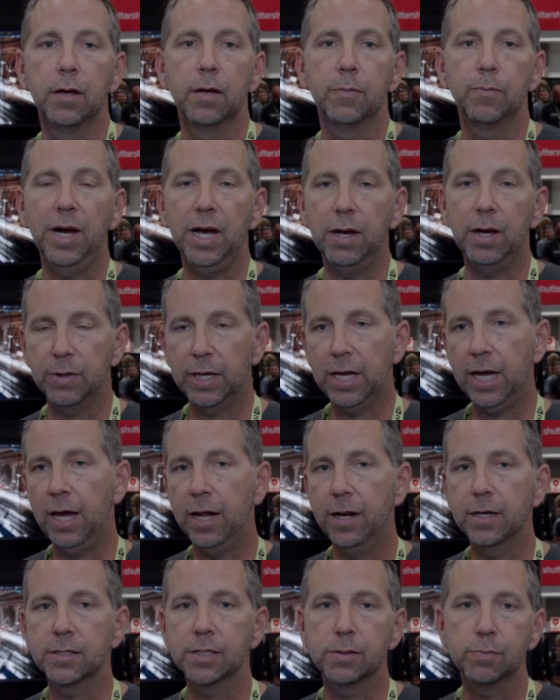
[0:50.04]

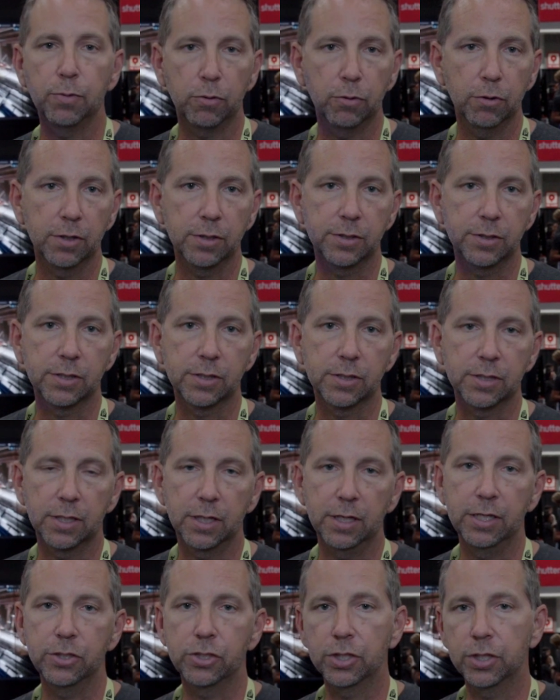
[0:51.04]
biomechanics, sports,
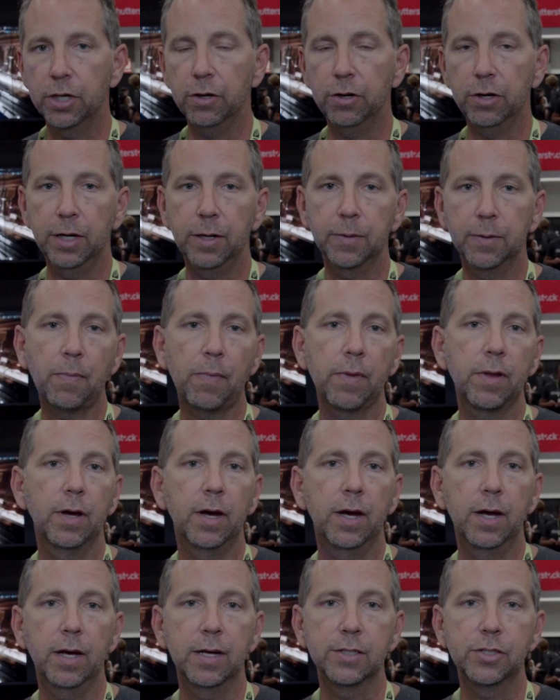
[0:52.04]
engineering,
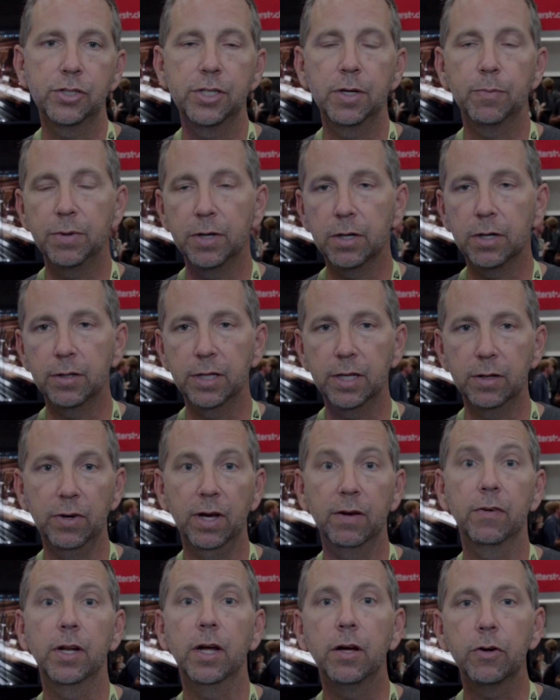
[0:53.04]
uh, shipbuilding. We have
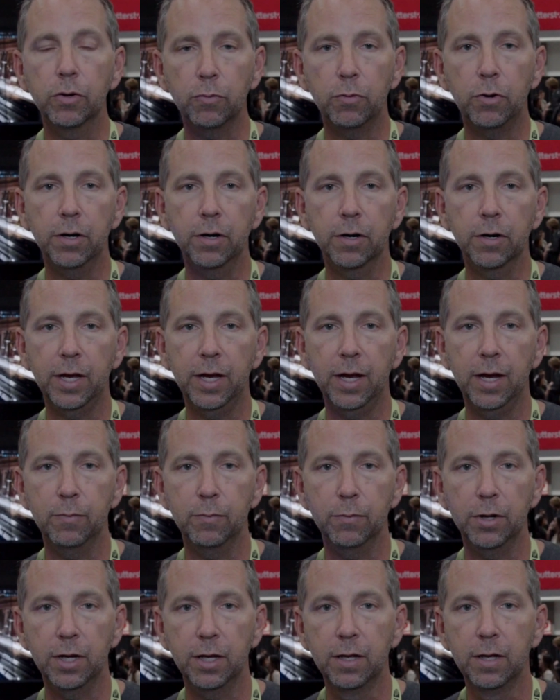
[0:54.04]
an underwater
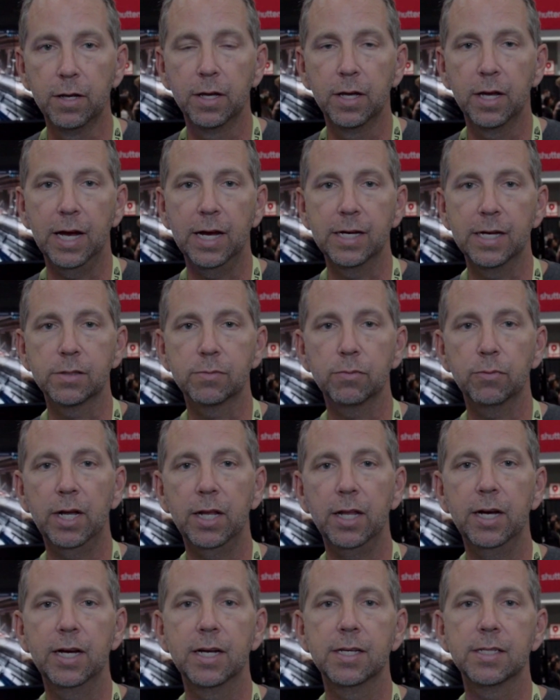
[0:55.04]
camera, as well
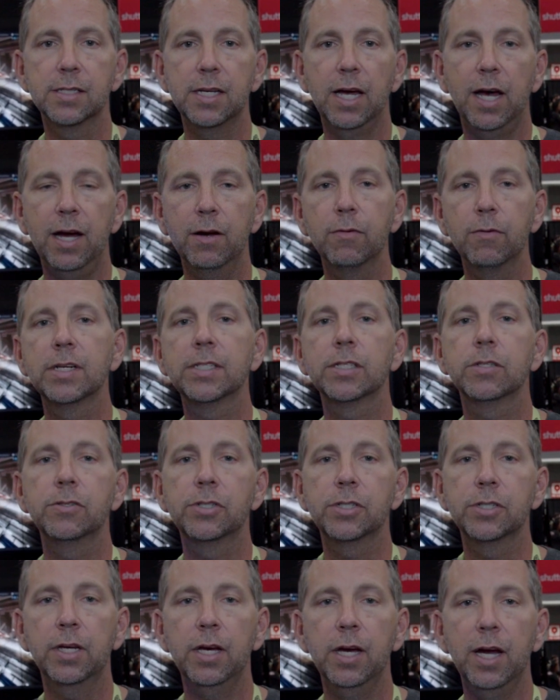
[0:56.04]
as high
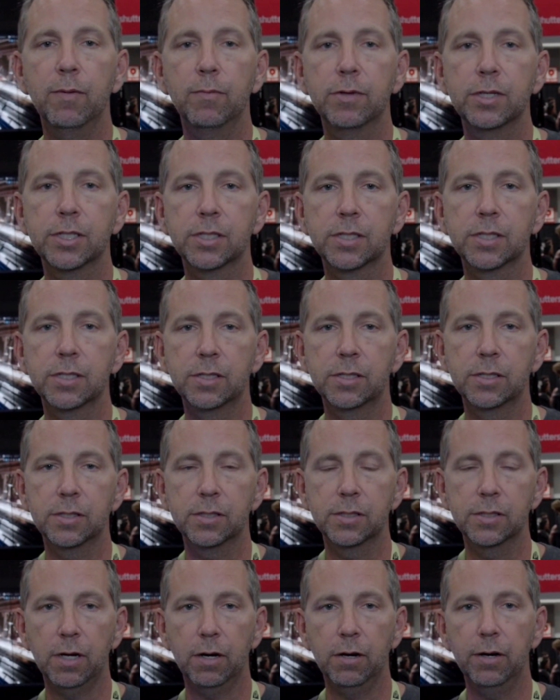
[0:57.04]
resolution cameras
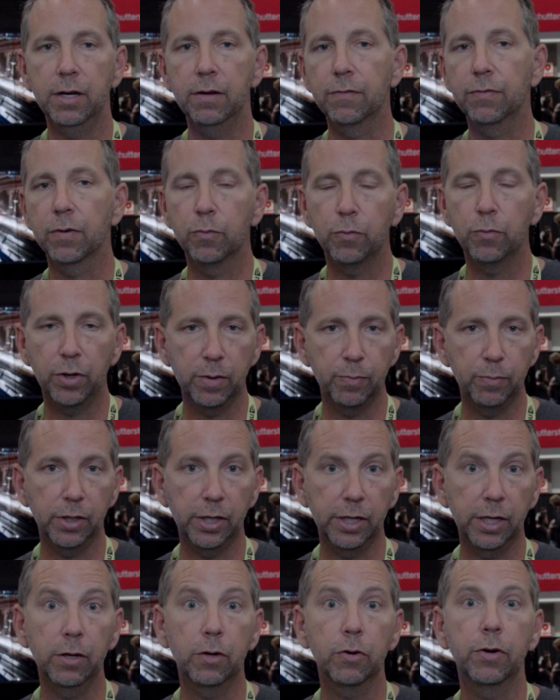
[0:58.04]
starting from 1
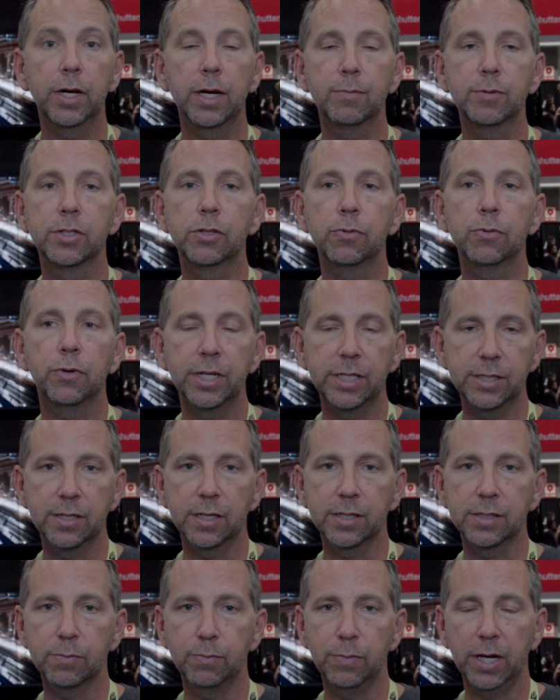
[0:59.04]
million going up to
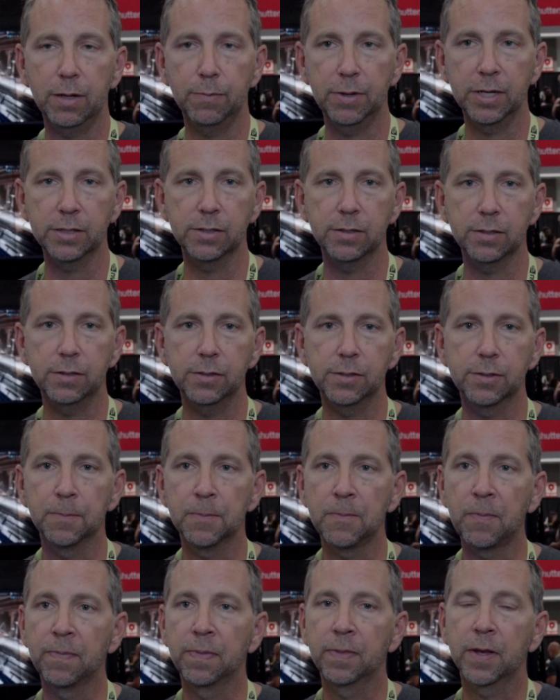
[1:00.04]
26 megapixels.
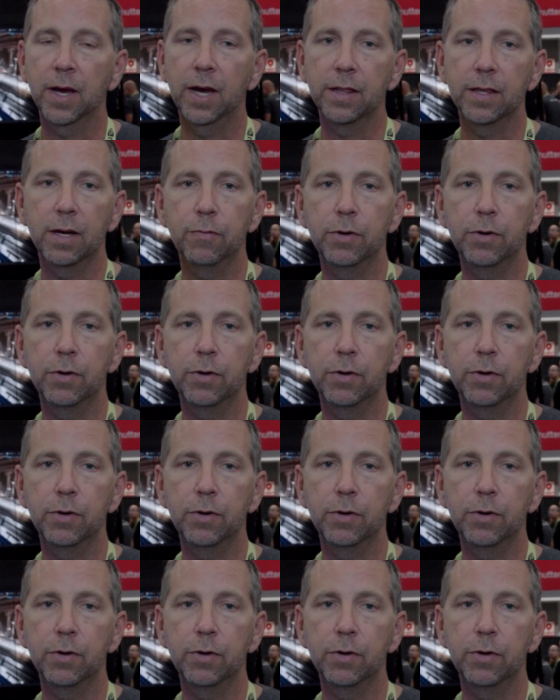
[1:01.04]
And then